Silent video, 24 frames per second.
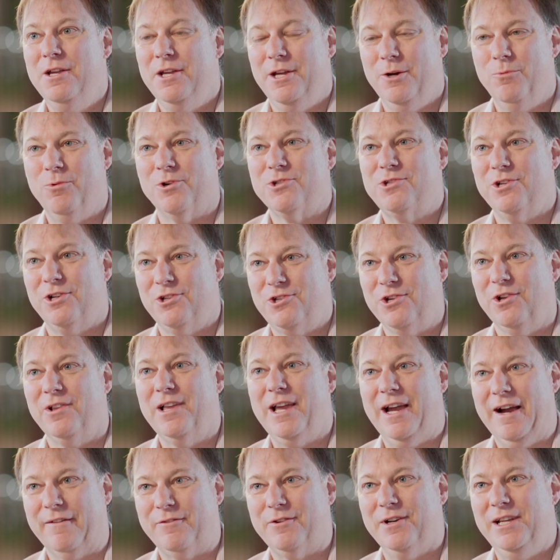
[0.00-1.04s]
It wasn't until
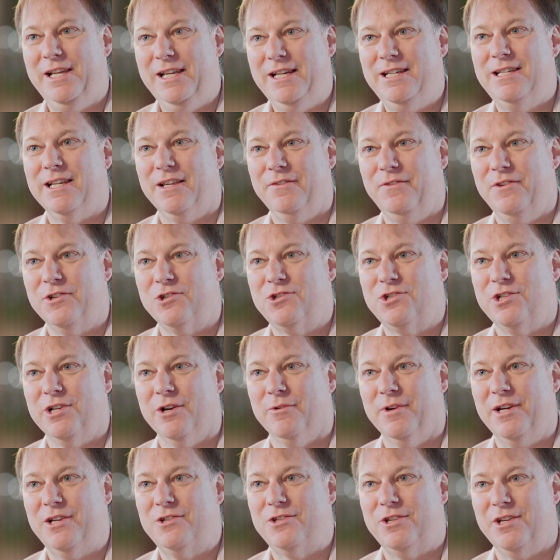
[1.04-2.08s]
after he did the
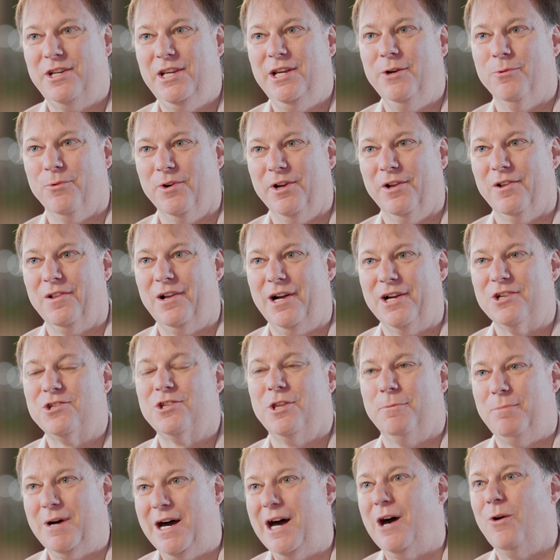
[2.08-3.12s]
series that he realized
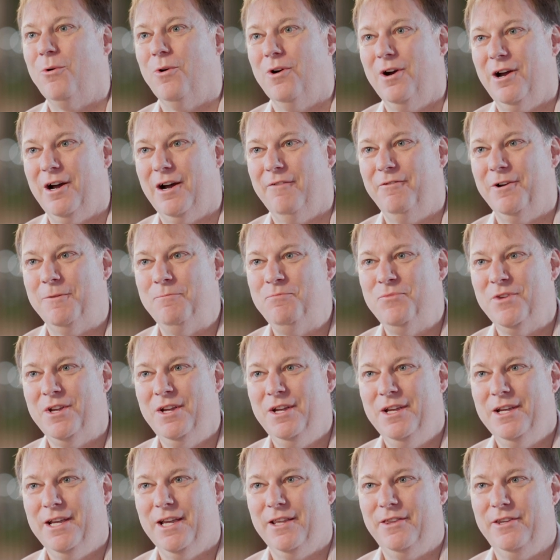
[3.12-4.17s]
the power of it.
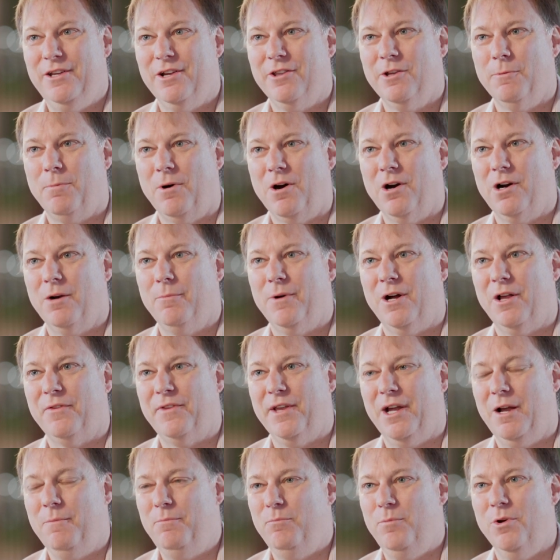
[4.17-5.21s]
And the other part about
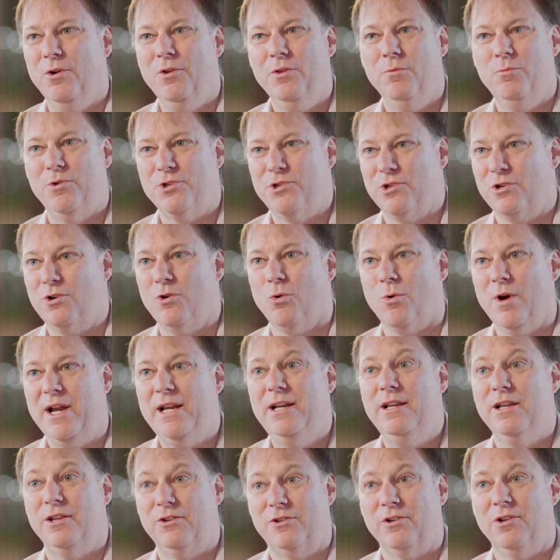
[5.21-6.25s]
that, Milton was a
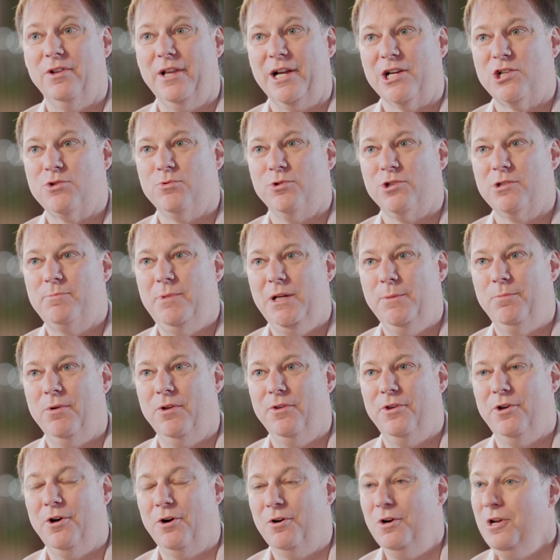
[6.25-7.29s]
great intellectual, as people
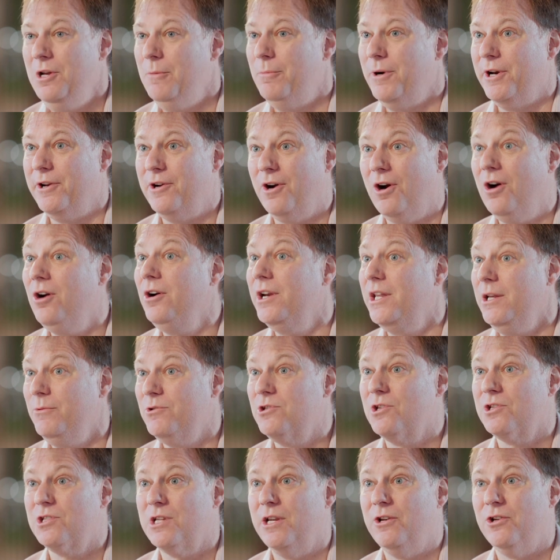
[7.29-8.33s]
know, but at heart, he
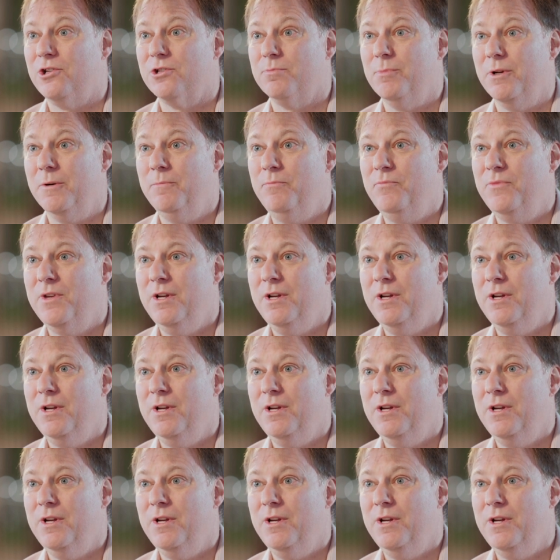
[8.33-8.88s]
was a salesman.